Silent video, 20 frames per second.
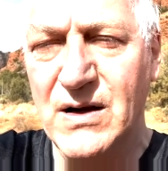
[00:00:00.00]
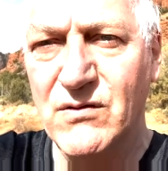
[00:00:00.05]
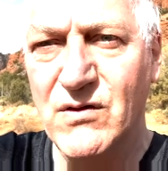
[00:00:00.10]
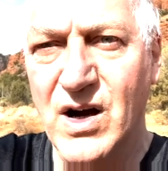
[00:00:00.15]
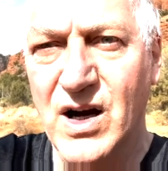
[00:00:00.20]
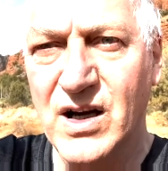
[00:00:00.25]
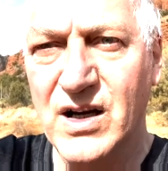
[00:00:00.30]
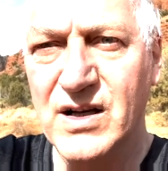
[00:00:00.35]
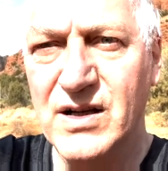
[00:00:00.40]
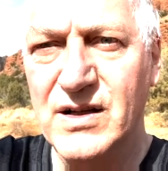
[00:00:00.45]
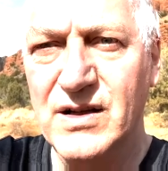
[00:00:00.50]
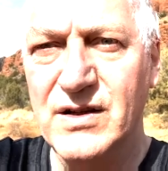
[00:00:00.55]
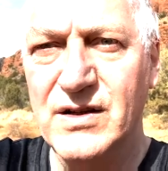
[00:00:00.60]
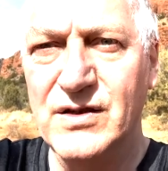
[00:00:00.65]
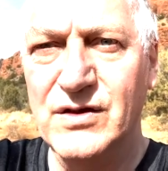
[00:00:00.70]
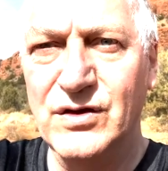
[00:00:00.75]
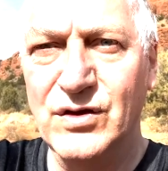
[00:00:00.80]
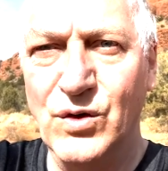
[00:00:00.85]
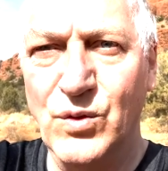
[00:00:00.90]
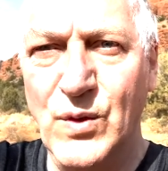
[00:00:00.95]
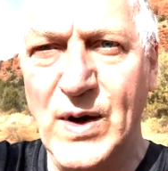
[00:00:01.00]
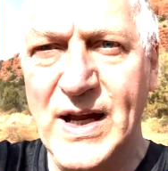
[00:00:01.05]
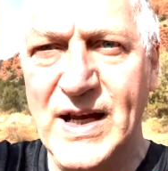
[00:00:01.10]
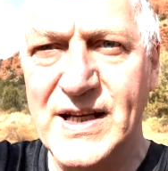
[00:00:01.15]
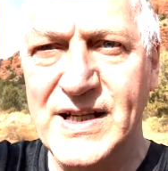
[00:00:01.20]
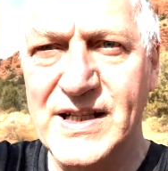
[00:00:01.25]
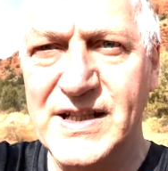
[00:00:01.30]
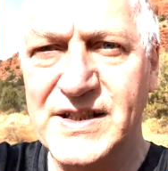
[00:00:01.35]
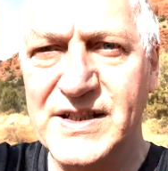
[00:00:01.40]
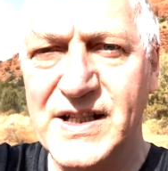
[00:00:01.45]
Rock the way
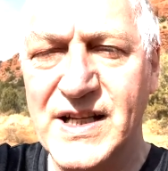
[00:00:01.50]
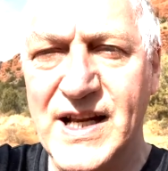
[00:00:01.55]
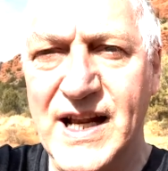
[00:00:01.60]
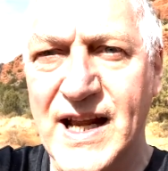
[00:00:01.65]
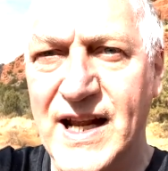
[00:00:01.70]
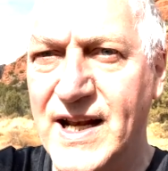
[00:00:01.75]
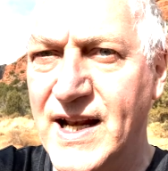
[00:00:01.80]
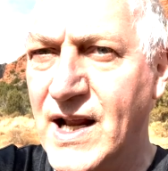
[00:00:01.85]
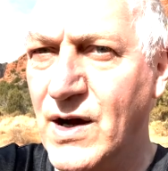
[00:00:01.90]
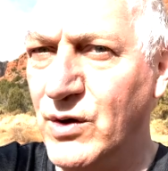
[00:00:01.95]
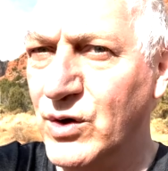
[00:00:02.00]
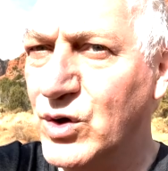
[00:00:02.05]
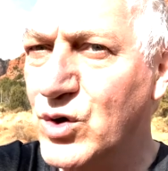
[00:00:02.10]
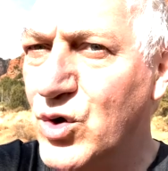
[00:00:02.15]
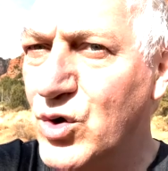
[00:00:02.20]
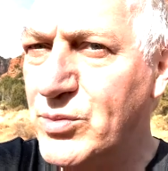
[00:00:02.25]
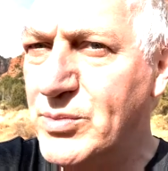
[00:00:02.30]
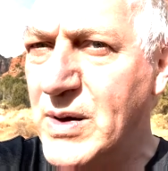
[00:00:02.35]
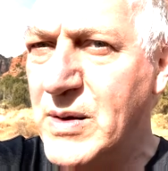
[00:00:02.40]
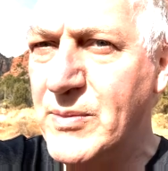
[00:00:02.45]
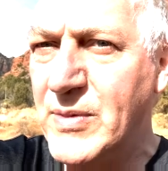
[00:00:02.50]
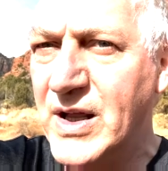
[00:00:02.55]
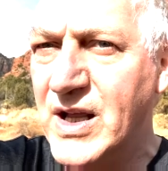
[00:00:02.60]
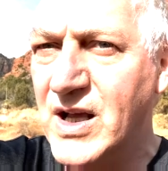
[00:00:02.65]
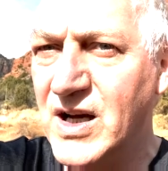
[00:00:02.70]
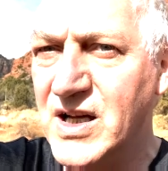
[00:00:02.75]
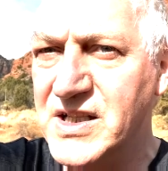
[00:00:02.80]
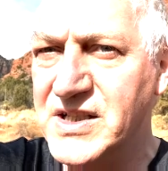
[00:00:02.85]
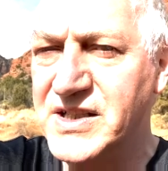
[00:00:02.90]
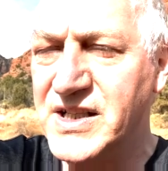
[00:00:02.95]
it is today. Now, it could be
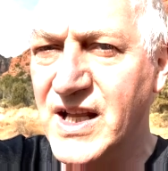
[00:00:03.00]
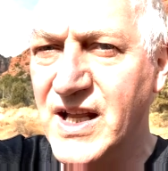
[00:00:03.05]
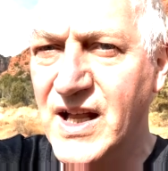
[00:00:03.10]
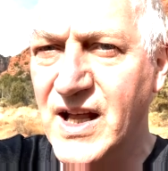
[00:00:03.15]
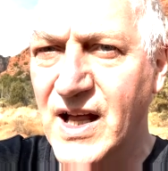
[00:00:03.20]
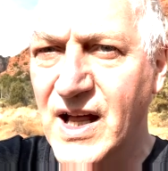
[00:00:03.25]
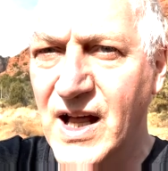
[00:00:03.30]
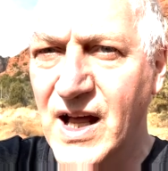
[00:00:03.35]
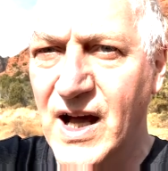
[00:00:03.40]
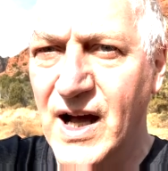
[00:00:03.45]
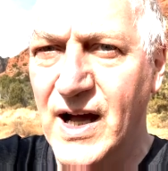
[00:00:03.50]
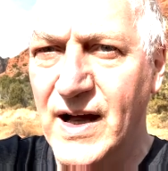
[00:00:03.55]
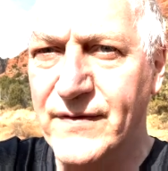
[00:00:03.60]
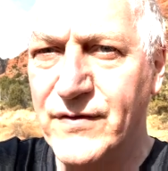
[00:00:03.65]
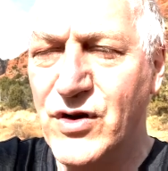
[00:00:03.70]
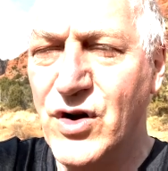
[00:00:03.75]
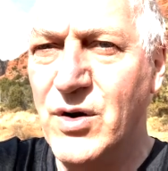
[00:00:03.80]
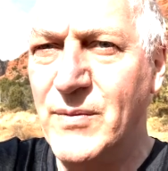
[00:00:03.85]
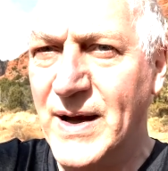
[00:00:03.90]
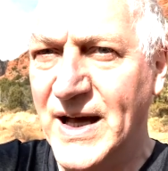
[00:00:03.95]
because I've come